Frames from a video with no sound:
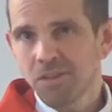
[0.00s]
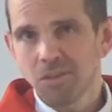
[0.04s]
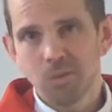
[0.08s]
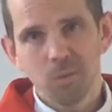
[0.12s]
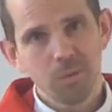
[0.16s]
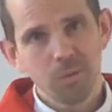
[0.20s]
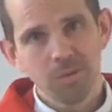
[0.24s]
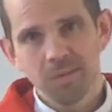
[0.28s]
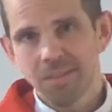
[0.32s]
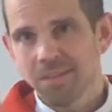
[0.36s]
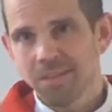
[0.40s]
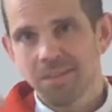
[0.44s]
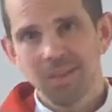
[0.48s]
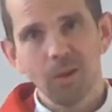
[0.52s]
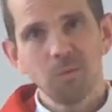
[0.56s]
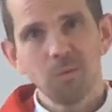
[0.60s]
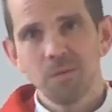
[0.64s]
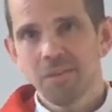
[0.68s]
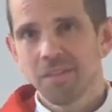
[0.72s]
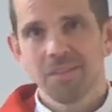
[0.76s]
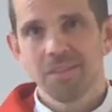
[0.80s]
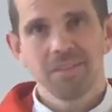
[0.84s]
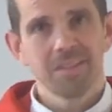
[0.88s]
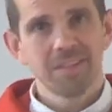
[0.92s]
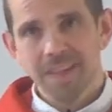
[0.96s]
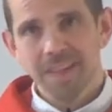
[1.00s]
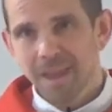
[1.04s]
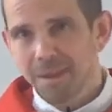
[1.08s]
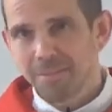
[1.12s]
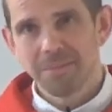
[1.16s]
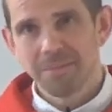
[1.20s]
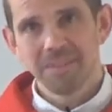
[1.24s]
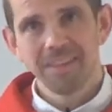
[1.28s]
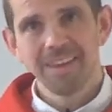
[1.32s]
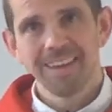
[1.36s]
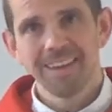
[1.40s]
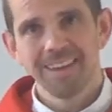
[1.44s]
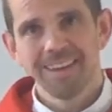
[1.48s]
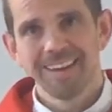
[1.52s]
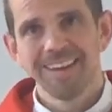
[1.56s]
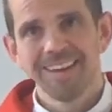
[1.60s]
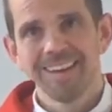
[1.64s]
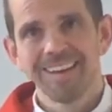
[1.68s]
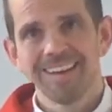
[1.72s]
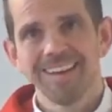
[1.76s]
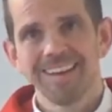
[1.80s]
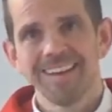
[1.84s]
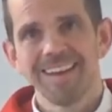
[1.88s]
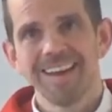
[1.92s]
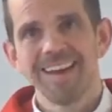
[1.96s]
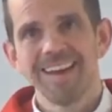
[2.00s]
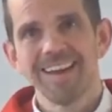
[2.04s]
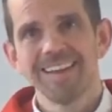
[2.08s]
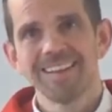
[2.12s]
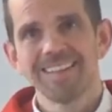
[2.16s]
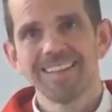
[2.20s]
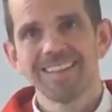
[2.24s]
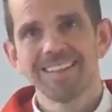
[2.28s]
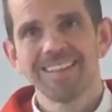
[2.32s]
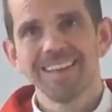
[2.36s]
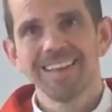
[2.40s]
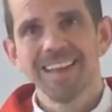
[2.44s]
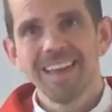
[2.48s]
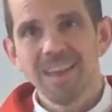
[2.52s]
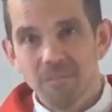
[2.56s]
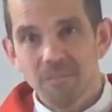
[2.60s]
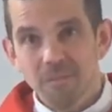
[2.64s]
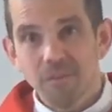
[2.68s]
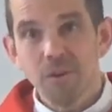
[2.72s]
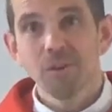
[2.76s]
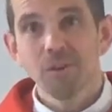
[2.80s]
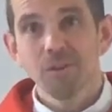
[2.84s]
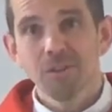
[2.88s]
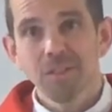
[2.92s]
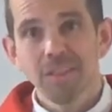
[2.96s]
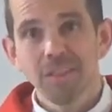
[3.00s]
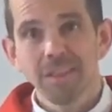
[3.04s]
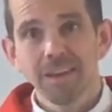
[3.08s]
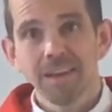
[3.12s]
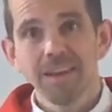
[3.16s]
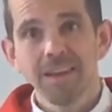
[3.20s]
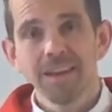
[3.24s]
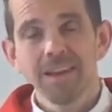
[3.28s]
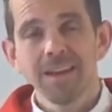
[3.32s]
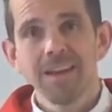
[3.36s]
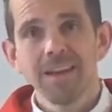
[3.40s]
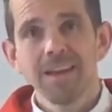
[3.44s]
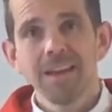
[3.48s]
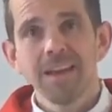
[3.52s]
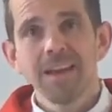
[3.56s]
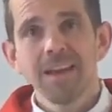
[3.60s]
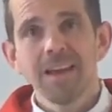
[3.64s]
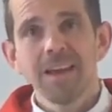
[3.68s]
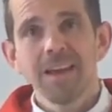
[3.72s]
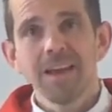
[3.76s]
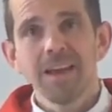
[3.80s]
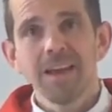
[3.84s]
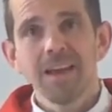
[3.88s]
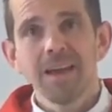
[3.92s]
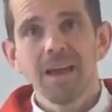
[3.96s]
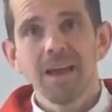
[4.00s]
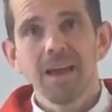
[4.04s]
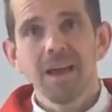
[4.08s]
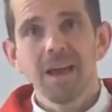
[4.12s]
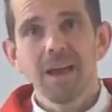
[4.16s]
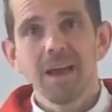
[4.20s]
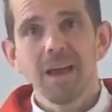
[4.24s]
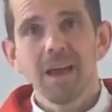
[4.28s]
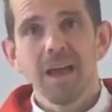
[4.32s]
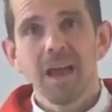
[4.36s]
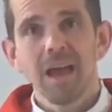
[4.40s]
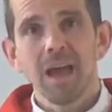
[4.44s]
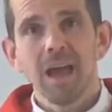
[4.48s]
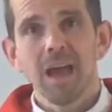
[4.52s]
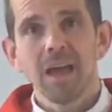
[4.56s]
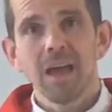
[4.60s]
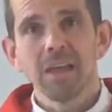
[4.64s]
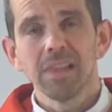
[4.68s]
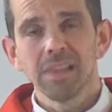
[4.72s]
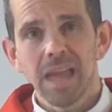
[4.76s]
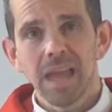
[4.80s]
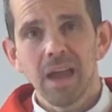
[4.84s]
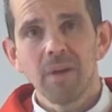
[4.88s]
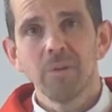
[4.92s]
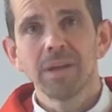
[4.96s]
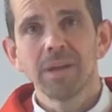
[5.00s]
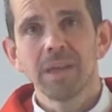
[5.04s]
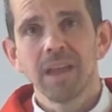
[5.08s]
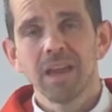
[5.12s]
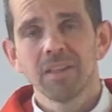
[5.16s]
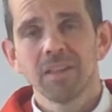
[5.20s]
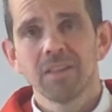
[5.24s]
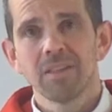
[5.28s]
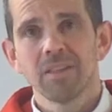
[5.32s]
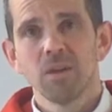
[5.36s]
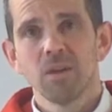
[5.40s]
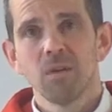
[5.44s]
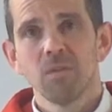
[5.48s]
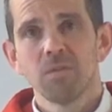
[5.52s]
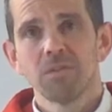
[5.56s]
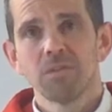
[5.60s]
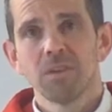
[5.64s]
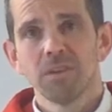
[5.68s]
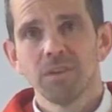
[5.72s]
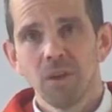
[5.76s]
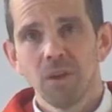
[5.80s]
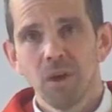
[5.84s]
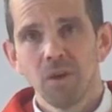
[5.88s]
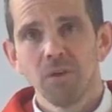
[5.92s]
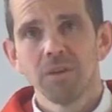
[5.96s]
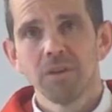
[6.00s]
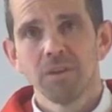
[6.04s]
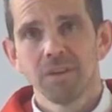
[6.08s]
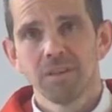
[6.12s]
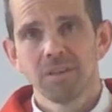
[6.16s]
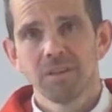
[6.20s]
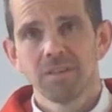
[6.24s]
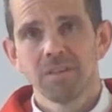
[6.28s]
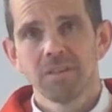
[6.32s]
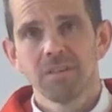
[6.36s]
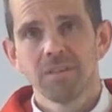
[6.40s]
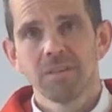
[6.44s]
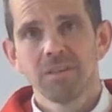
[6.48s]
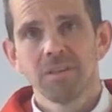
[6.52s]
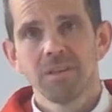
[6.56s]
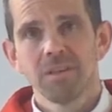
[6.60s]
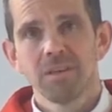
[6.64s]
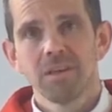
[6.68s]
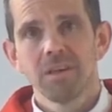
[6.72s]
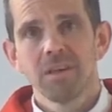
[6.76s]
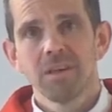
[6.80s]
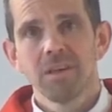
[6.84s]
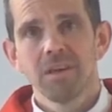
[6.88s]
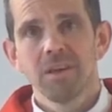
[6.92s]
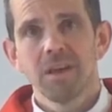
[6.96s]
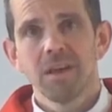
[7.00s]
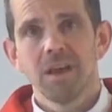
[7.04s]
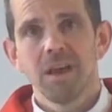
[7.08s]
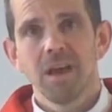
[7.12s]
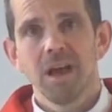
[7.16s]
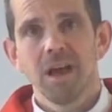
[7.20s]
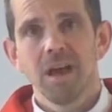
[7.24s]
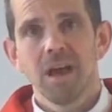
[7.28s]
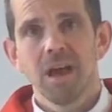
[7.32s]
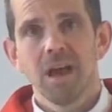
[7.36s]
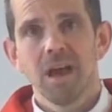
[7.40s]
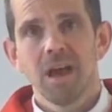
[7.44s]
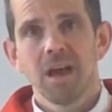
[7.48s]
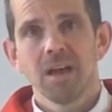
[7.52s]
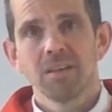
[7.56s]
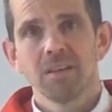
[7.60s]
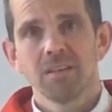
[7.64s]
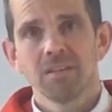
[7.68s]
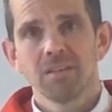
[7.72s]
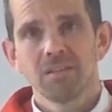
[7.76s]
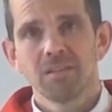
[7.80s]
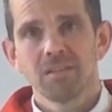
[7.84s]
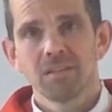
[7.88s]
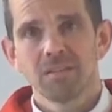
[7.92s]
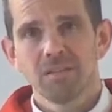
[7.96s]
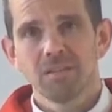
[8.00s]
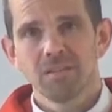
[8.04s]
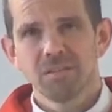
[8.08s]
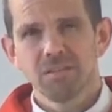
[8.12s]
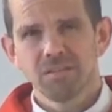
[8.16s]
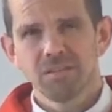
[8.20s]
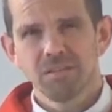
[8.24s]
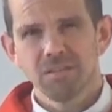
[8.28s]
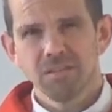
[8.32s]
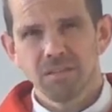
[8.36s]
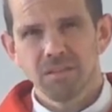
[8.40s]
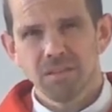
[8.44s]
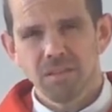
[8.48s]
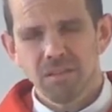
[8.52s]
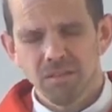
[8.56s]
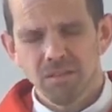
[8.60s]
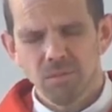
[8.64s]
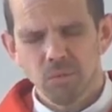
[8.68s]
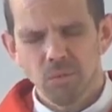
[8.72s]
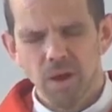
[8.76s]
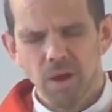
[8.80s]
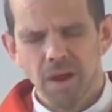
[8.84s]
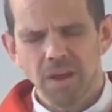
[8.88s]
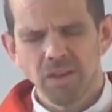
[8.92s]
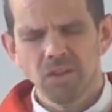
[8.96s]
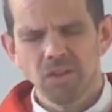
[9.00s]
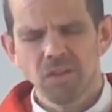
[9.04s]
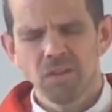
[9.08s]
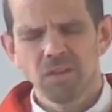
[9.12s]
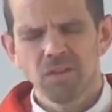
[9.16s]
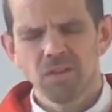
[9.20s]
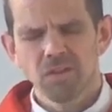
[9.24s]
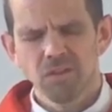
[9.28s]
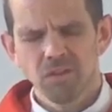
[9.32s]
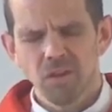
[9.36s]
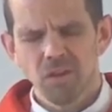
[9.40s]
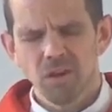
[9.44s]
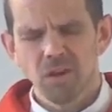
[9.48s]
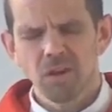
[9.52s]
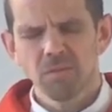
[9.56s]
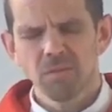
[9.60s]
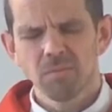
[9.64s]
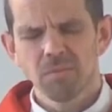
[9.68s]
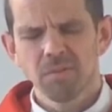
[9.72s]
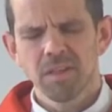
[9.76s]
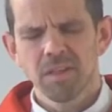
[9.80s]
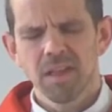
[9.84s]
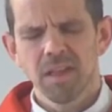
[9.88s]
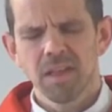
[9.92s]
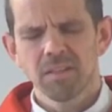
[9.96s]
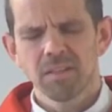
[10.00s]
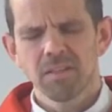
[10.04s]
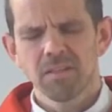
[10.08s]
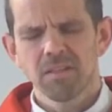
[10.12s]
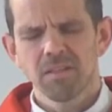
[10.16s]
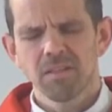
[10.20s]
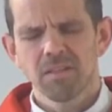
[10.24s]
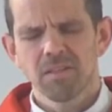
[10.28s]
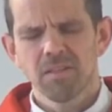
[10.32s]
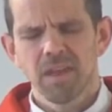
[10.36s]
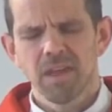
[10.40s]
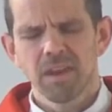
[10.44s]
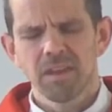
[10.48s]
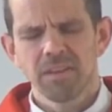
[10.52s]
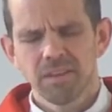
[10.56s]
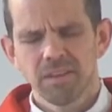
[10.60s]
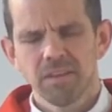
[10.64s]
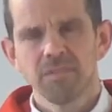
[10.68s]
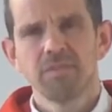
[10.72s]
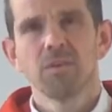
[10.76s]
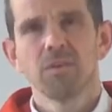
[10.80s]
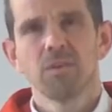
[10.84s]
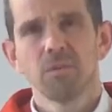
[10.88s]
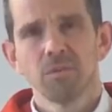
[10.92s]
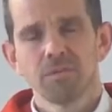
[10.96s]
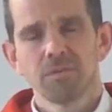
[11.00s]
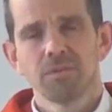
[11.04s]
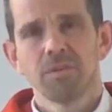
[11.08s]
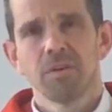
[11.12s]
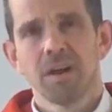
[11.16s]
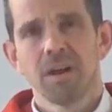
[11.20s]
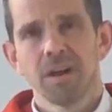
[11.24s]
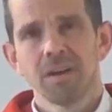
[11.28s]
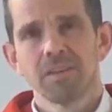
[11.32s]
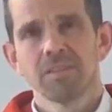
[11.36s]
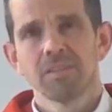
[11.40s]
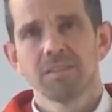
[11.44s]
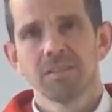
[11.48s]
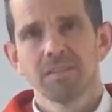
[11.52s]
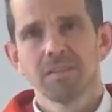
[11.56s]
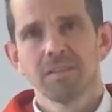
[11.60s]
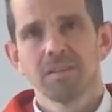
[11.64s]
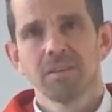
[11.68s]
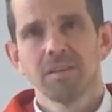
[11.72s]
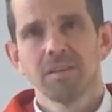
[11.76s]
towards the self is the same thing. It's firstly allowing ourselves to notice situations, circumstances that are difficult for us.